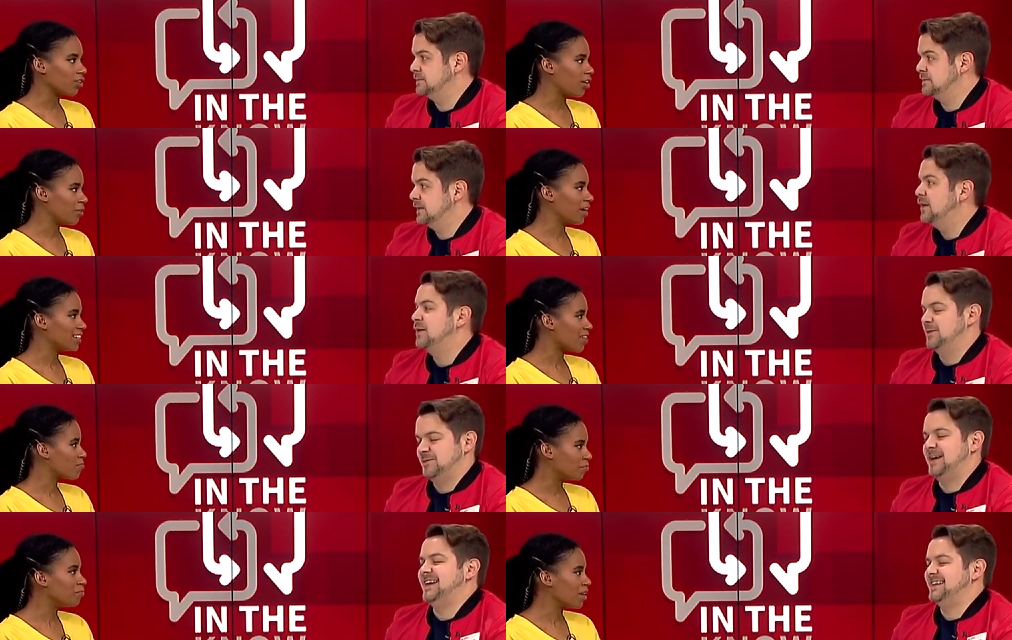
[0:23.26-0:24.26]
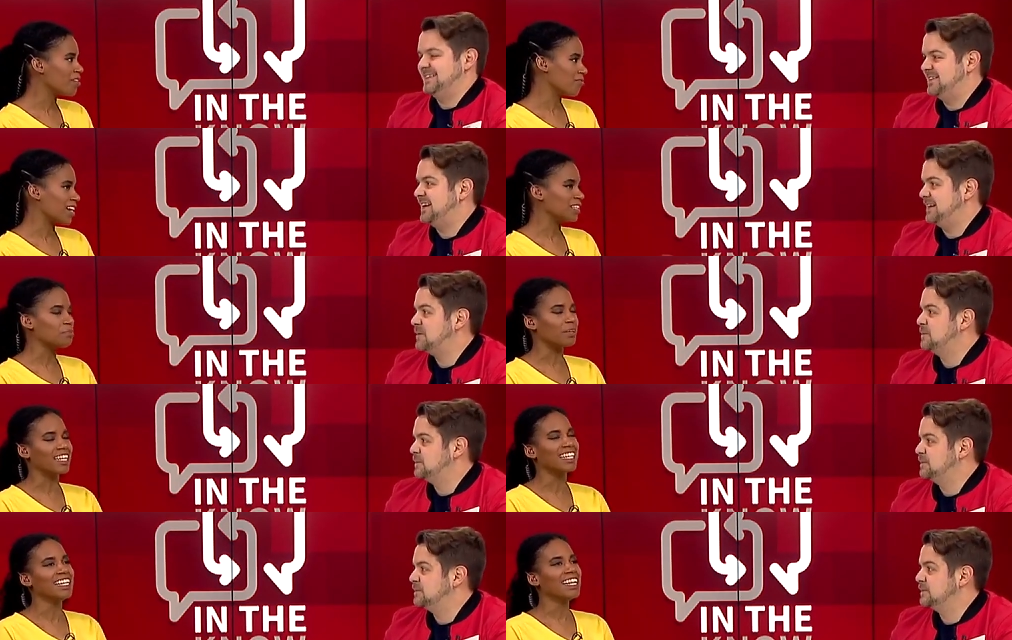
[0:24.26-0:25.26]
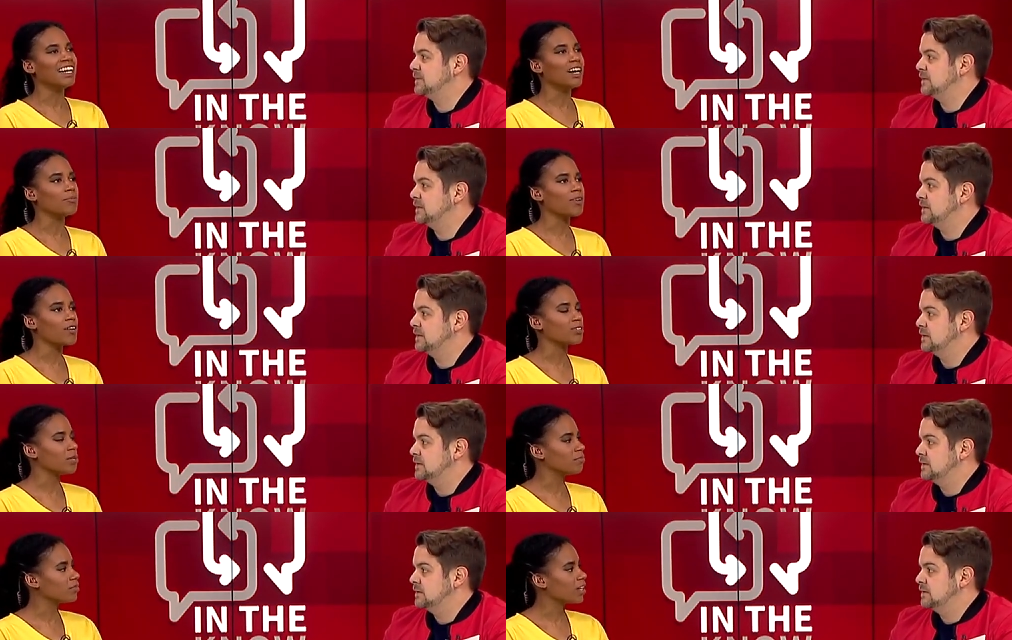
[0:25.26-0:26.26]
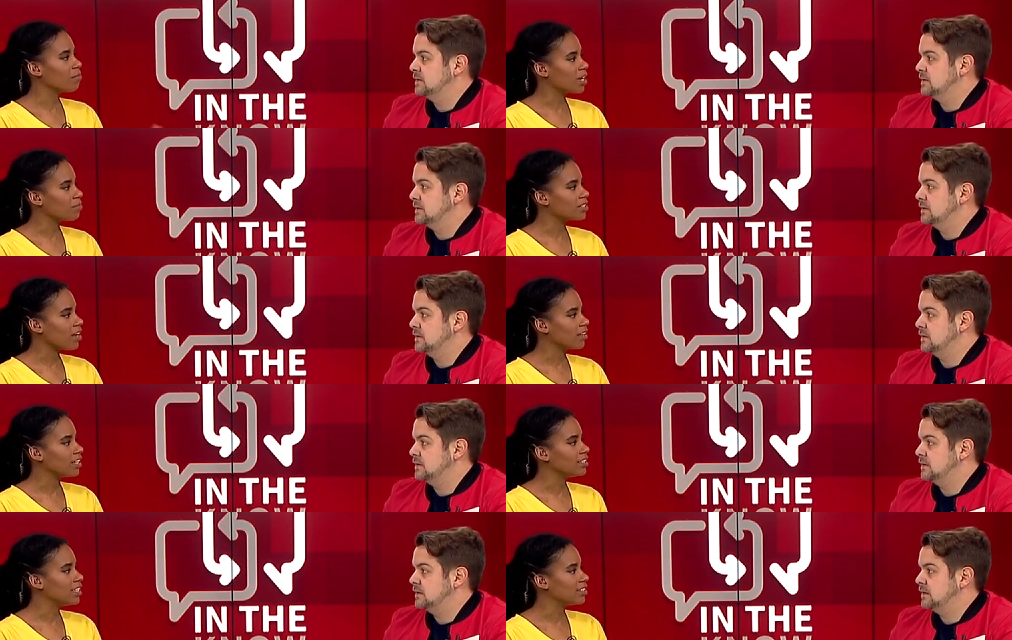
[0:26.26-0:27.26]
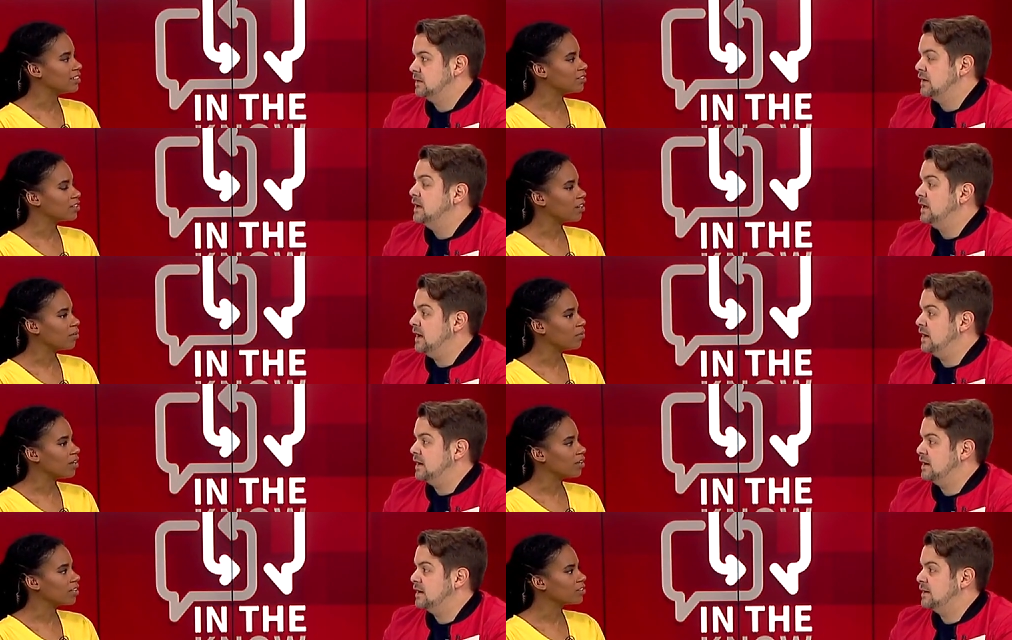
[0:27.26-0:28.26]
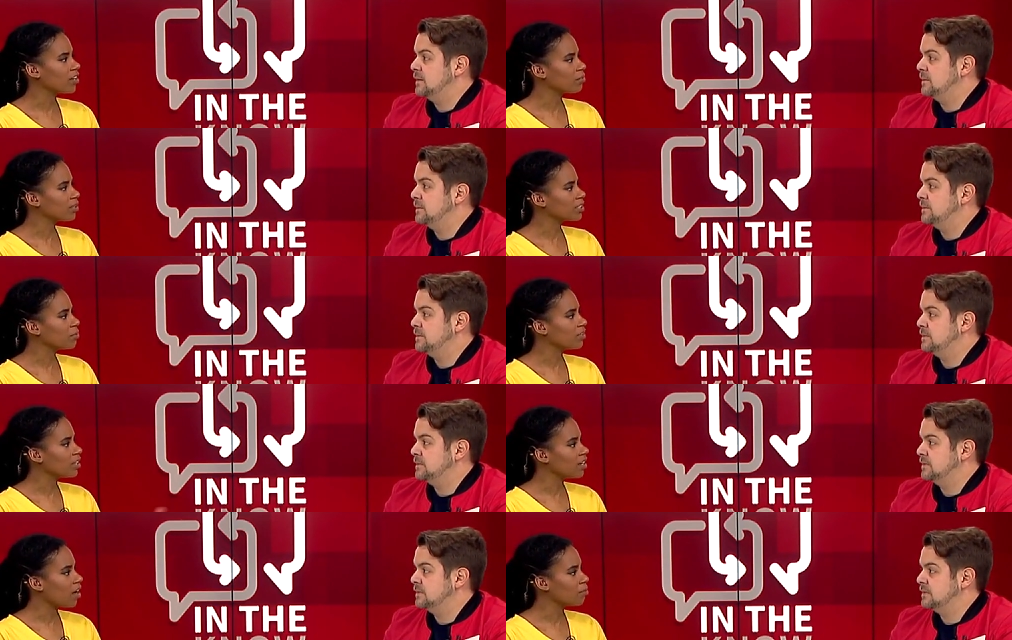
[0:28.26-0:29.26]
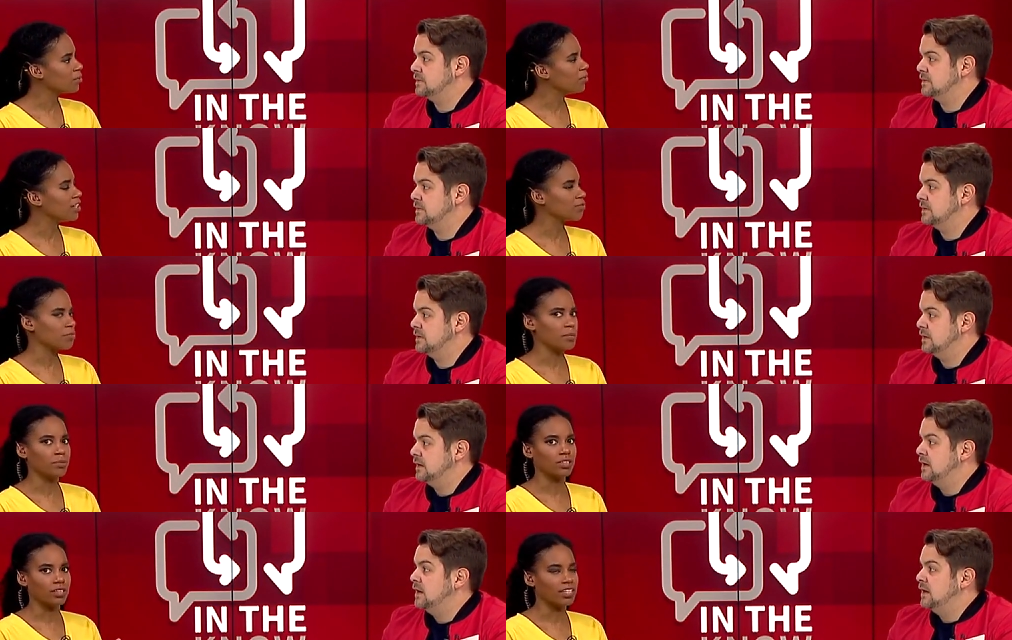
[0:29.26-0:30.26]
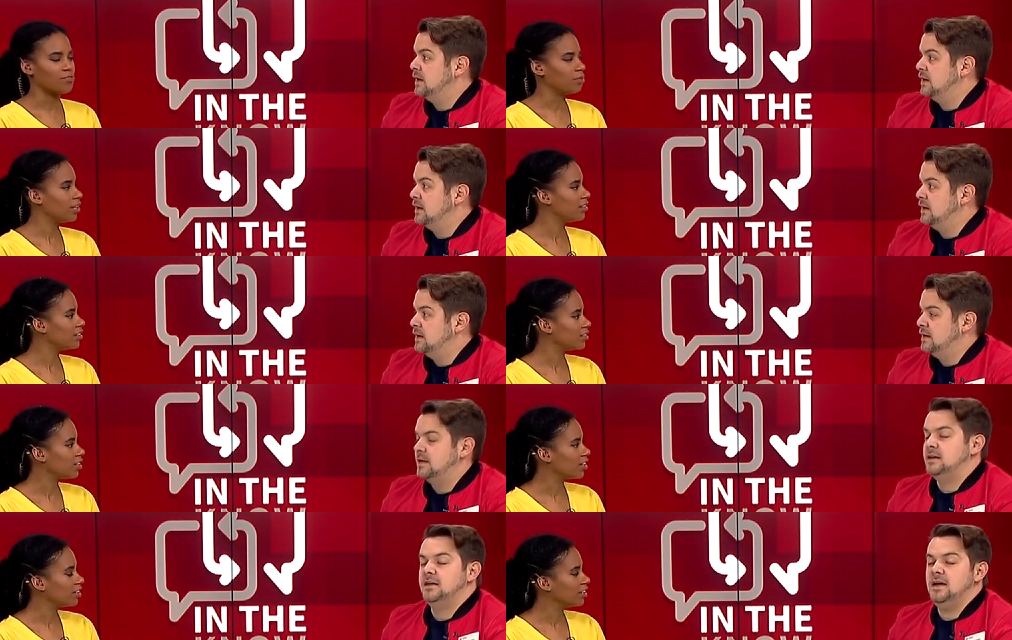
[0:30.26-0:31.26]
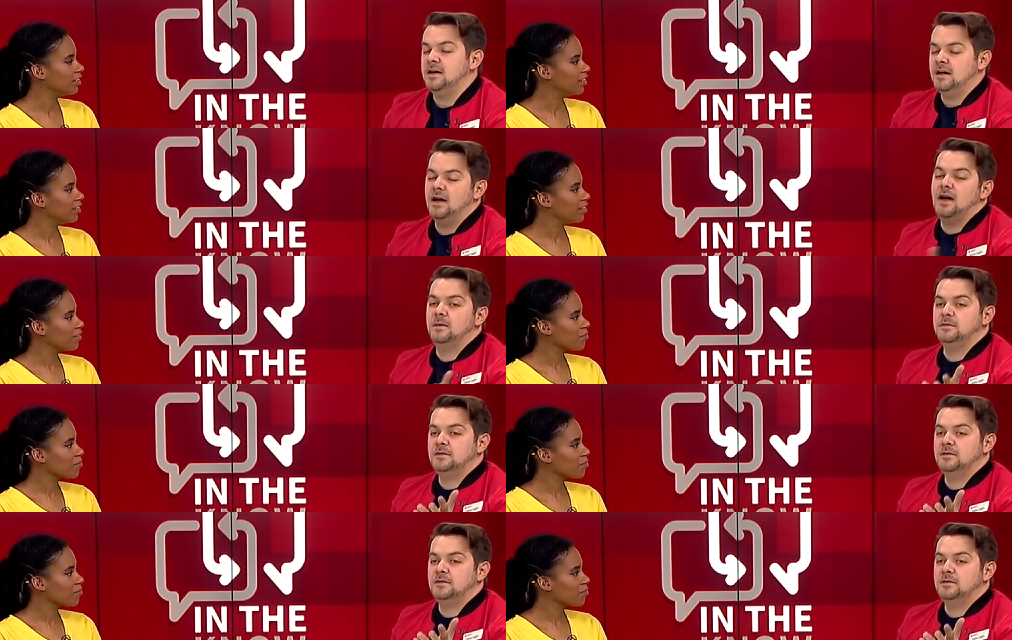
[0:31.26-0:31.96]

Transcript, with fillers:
Speaker 1: long you guys have right, events, right. but um, you have some coming up this holiday season, so yeah. uh, let's talk about some of the opportunities for people to give blood this year.
Speaker 2: Yeah, um,